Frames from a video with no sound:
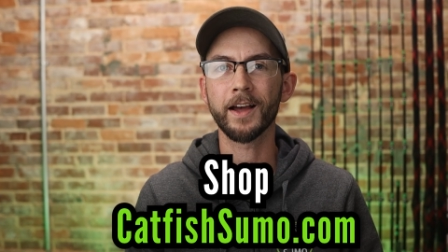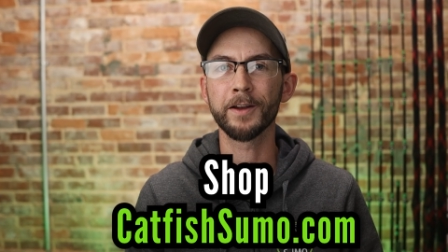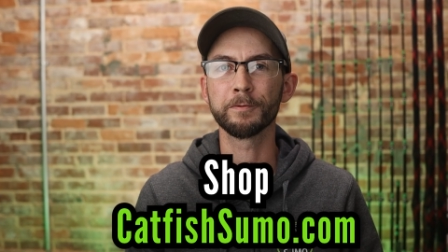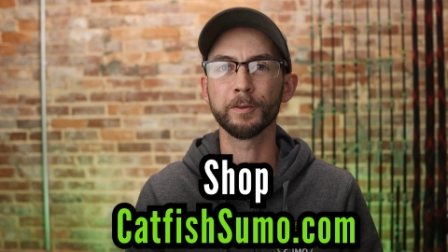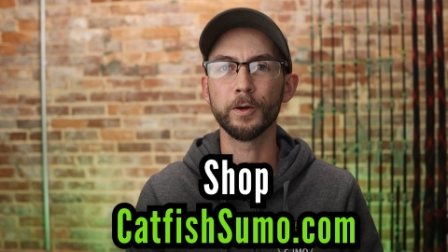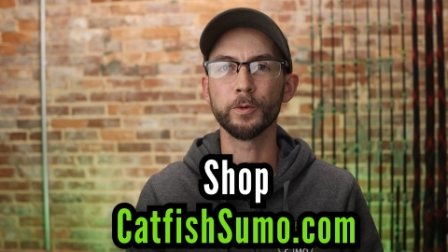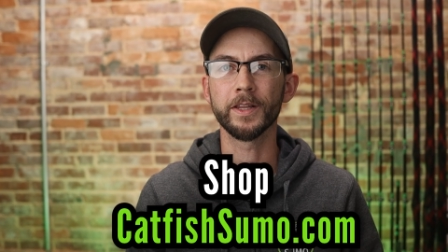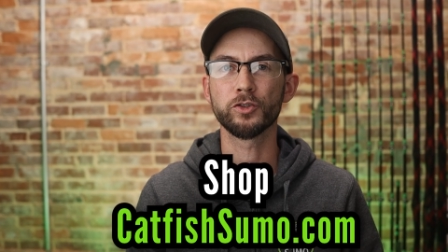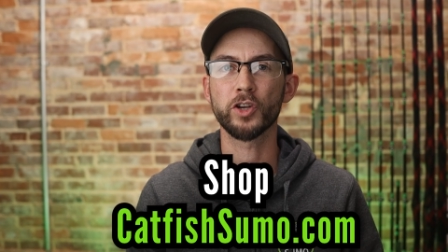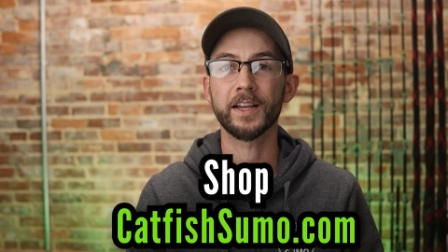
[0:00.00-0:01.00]
line
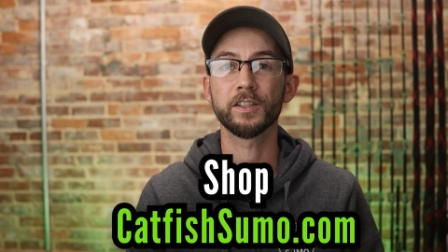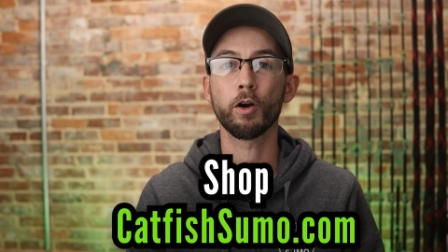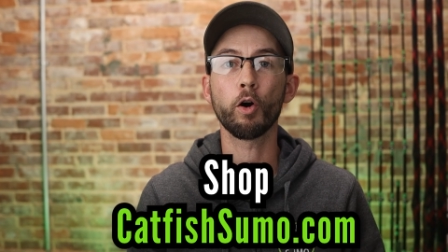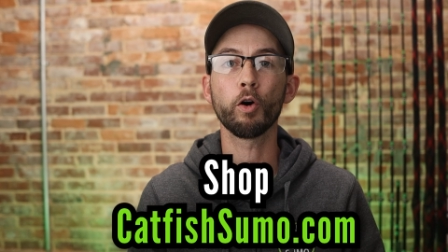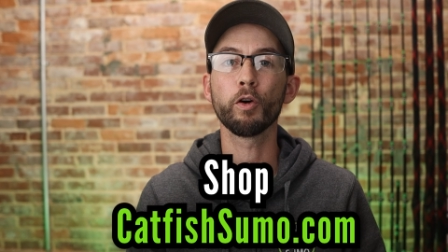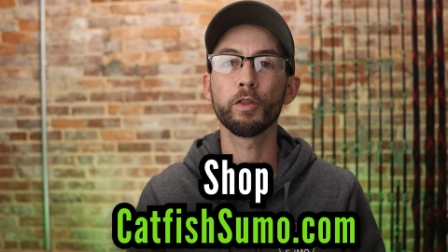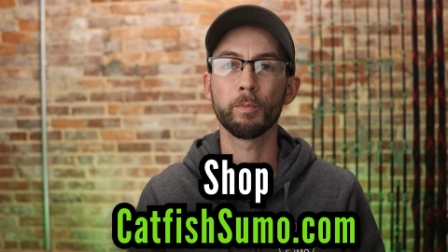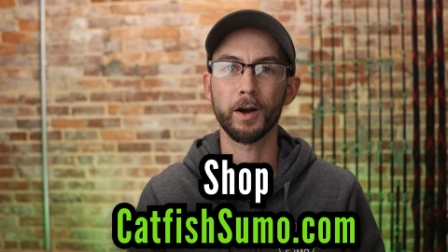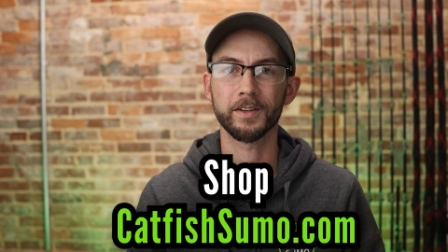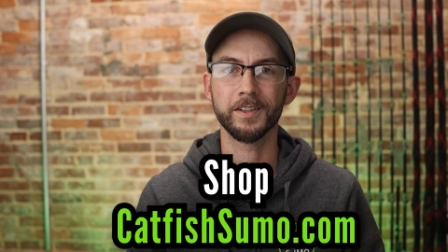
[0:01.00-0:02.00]
float that checks all the
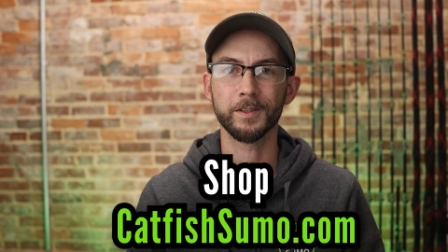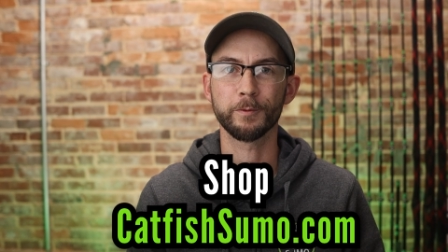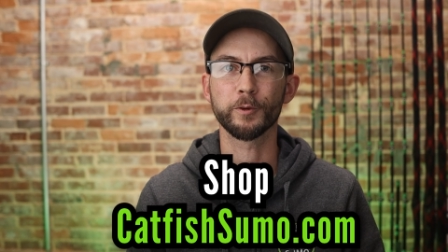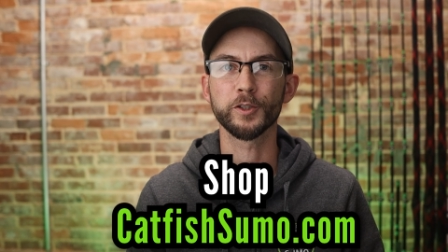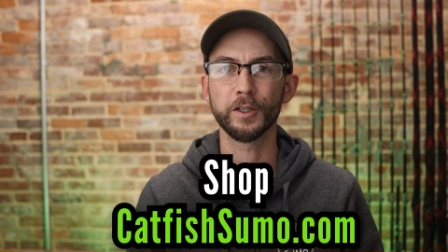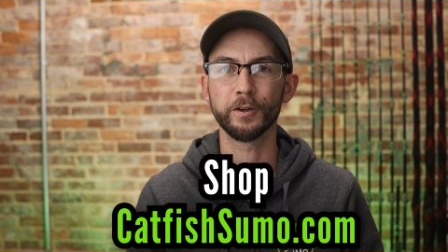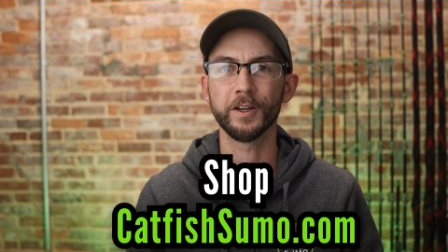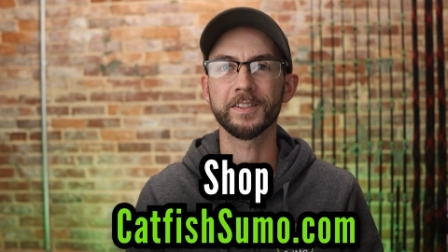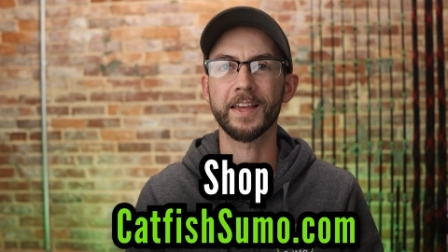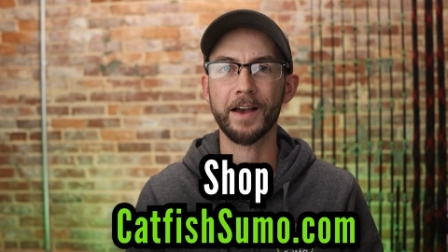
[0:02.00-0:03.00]
boxes for
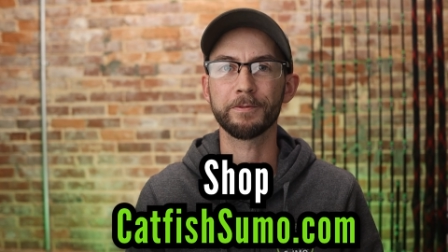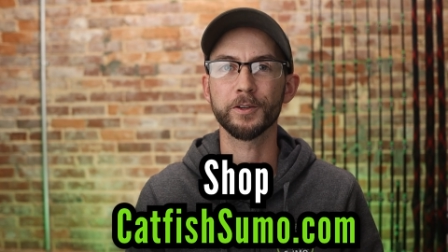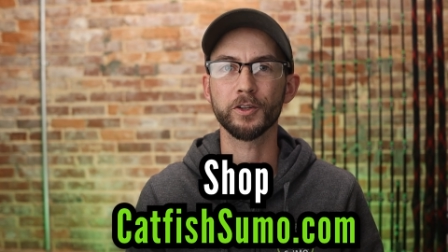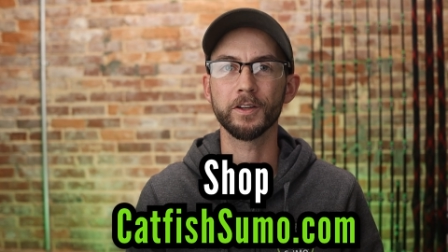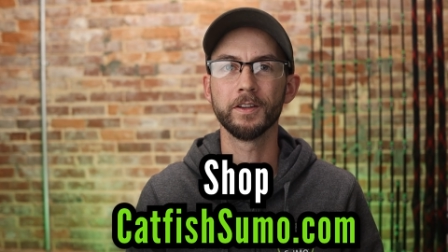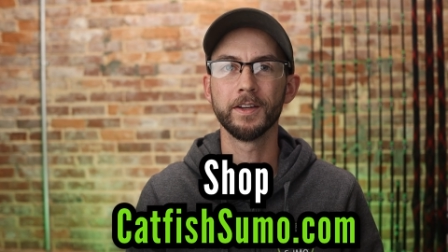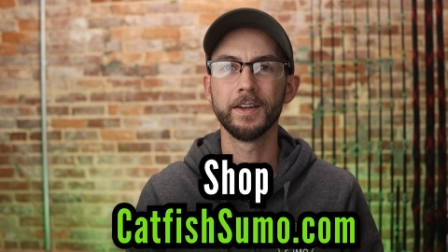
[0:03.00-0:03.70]
serious catfishing.